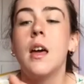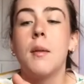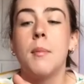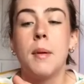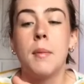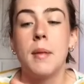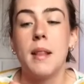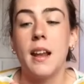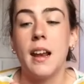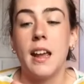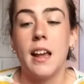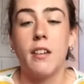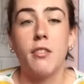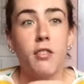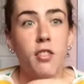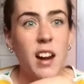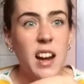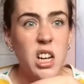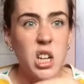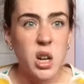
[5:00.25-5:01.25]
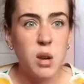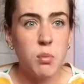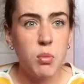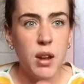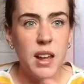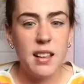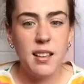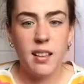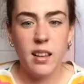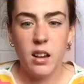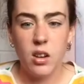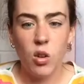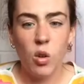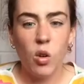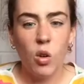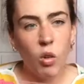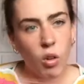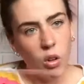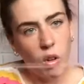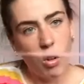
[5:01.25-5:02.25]
maybe done like a friendship bracelet
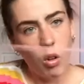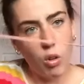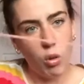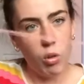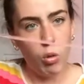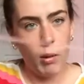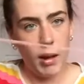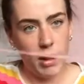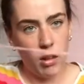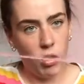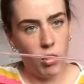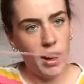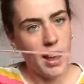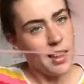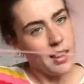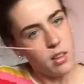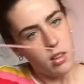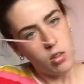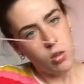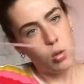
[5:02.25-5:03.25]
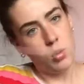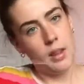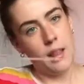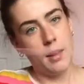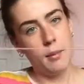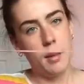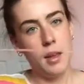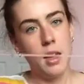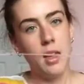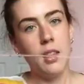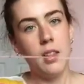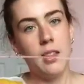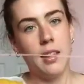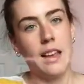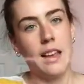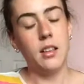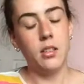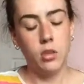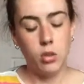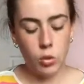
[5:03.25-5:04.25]
knot all the way along it, it's totally up to you,
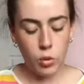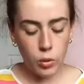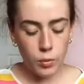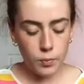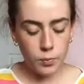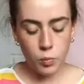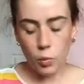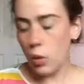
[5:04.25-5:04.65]
so.